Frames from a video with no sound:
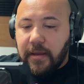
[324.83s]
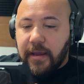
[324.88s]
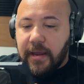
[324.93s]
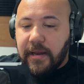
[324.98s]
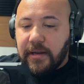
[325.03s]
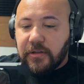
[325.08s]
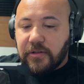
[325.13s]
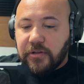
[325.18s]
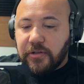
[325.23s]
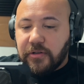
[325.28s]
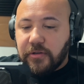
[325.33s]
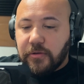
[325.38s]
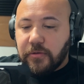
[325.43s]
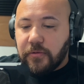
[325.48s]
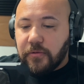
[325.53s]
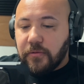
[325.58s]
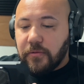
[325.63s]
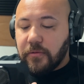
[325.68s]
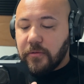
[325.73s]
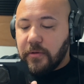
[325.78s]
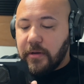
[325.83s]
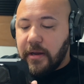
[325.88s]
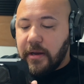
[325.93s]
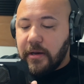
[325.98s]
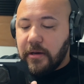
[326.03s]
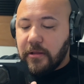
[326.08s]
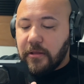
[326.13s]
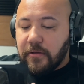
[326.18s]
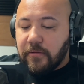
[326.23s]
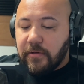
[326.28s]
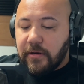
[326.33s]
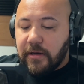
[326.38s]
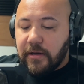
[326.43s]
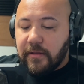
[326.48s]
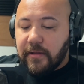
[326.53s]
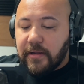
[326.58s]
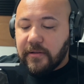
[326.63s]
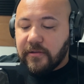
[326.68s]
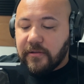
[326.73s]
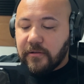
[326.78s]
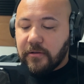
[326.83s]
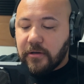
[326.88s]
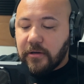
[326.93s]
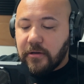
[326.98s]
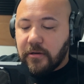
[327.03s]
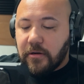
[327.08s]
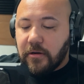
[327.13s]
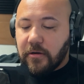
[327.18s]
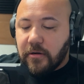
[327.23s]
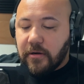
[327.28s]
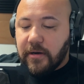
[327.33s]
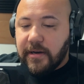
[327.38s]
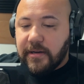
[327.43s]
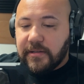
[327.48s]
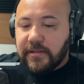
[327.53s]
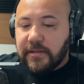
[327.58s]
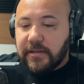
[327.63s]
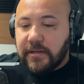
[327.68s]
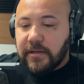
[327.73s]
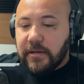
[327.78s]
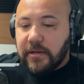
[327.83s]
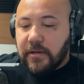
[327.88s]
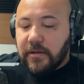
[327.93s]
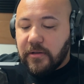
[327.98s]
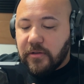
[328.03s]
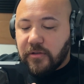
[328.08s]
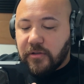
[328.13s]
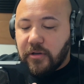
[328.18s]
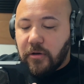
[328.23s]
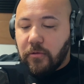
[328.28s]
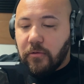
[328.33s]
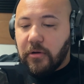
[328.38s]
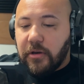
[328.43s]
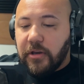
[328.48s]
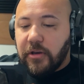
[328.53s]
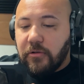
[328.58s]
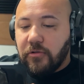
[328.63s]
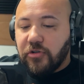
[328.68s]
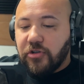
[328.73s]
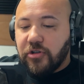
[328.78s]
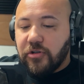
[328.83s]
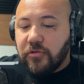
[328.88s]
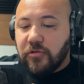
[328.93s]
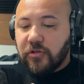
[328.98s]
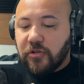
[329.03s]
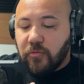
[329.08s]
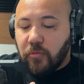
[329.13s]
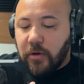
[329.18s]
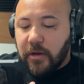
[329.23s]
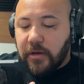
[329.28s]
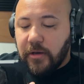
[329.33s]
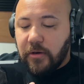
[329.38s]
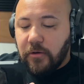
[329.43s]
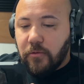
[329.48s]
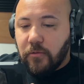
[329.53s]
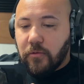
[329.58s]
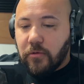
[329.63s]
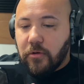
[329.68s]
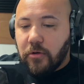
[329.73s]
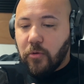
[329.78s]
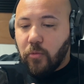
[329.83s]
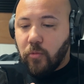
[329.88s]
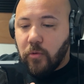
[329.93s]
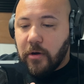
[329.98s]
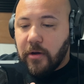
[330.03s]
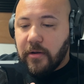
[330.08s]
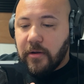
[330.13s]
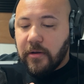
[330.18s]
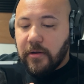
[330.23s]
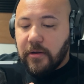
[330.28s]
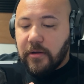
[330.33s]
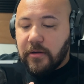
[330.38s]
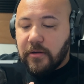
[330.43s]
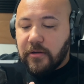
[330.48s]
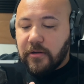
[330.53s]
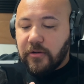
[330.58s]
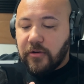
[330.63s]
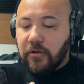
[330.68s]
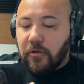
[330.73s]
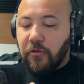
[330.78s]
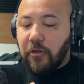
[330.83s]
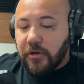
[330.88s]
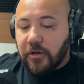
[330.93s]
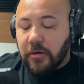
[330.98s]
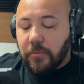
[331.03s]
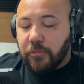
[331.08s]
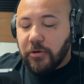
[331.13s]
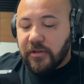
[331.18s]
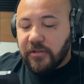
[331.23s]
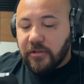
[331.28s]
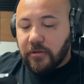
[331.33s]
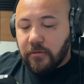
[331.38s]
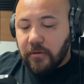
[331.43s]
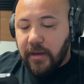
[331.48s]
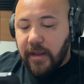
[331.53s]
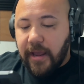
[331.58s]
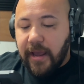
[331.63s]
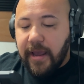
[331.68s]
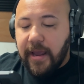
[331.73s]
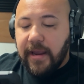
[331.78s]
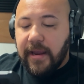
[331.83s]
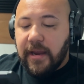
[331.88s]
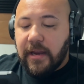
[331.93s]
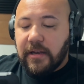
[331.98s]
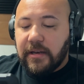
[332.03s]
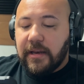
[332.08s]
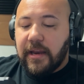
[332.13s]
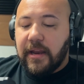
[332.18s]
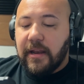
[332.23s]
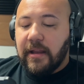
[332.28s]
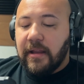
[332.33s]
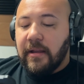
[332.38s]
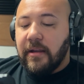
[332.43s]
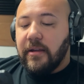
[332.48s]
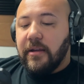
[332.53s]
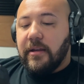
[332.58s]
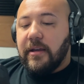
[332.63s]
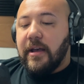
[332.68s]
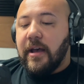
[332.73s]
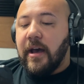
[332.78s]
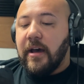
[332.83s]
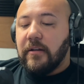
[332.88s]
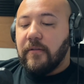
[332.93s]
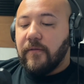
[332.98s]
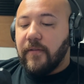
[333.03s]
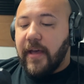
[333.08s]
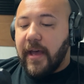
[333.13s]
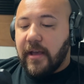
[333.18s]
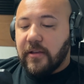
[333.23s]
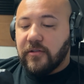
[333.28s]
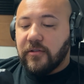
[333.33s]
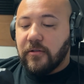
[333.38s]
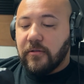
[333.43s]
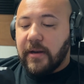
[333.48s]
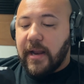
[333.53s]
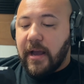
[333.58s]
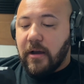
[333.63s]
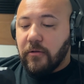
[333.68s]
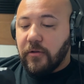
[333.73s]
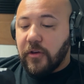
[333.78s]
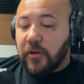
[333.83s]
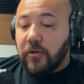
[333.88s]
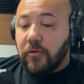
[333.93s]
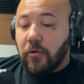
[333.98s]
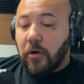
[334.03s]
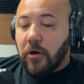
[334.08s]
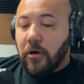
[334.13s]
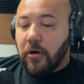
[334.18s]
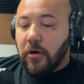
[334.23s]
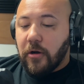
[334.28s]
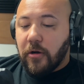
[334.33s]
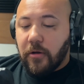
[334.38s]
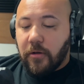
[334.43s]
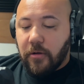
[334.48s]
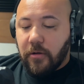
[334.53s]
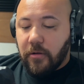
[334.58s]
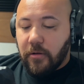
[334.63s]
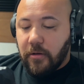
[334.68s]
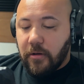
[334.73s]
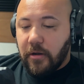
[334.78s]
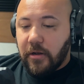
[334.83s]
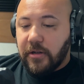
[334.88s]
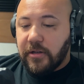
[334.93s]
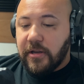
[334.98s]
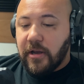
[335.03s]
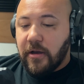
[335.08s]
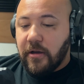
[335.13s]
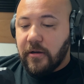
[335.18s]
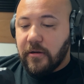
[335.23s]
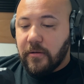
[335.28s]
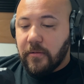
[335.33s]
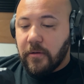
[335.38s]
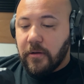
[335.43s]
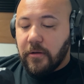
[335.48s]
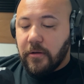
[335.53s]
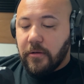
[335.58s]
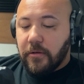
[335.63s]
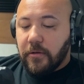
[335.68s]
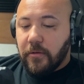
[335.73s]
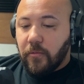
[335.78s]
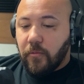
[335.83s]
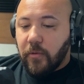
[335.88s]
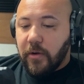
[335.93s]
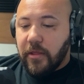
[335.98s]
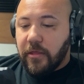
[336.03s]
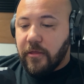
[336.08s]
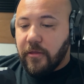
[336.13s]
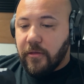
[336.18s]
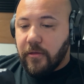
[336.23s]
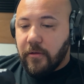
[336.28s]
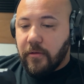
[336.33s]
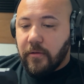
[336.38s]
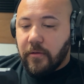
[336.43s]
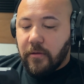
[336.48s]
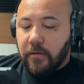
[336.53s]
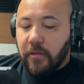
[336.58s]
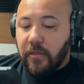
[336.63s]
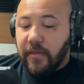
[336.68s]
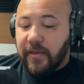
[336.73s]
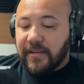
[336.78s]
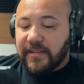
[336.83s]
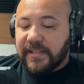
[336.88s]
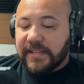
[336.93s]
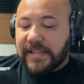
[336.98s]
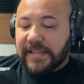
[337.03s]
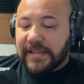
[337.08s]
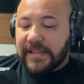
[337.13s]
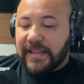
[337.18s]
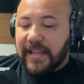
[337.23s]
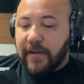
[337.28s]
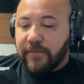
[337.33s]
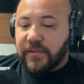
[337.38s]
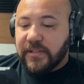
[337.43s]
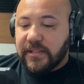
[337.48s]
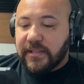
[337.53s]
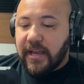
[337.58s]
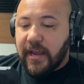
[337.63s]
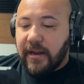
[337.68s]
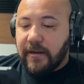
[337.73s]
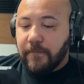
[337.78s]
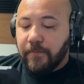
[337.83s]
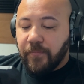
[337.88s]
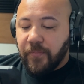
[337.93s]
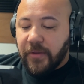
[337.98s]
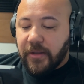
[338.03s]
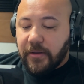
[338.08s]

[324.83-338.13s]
A2, A3, that's looking crazy. So you choose what you want to do. You're going to press the OK and get out of that. So now you are done with this left side.